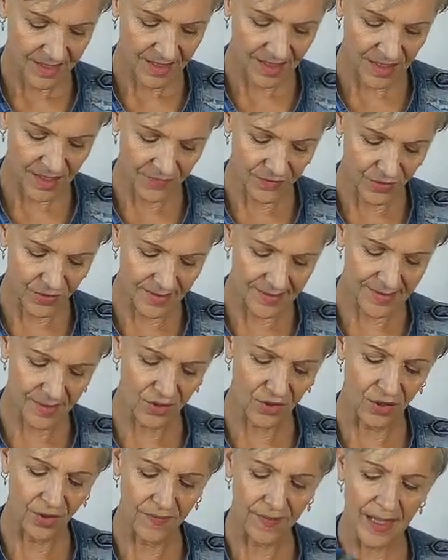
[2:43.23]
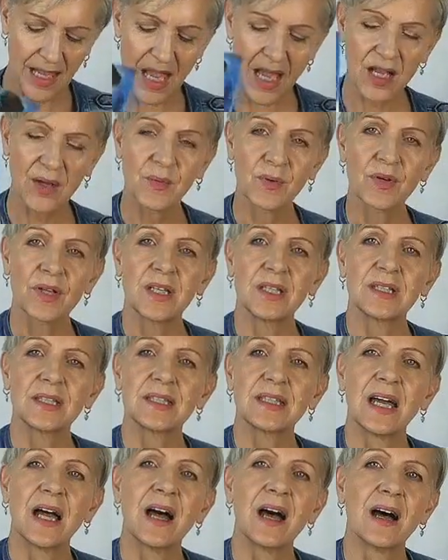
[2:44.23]
You've also got the aquamarine
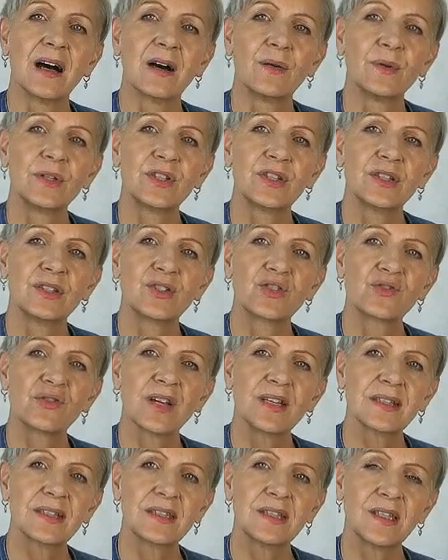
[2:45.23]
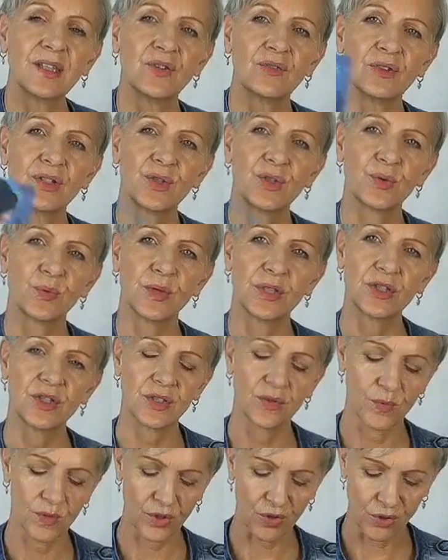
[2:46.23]
star, which is trusting your
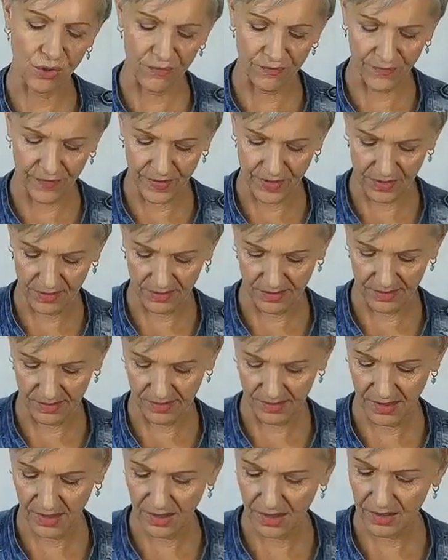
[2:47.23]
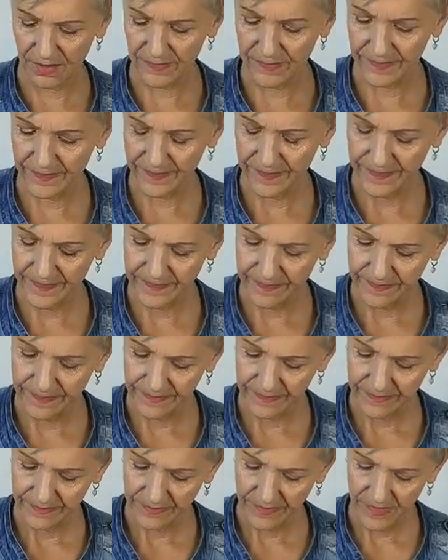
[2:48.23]
intuition with confidence, yeah?
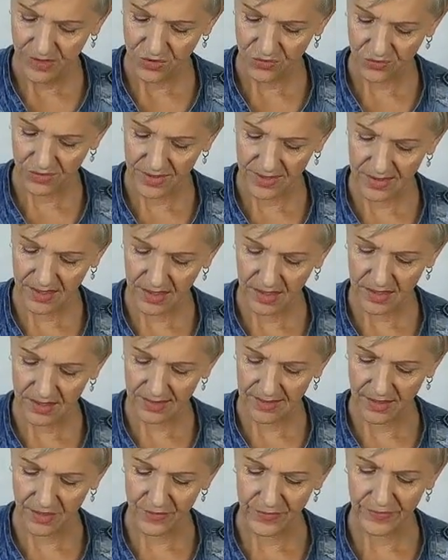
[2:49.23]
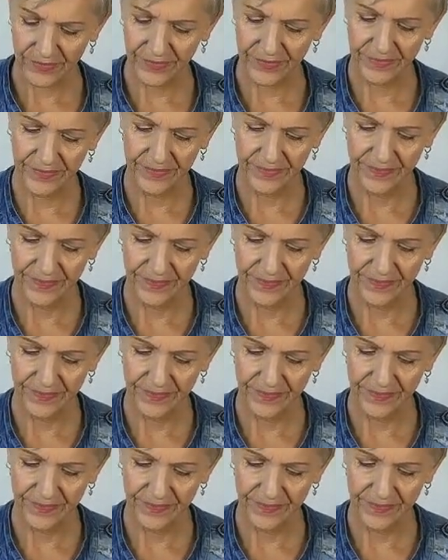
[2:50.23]
Trusting yourself.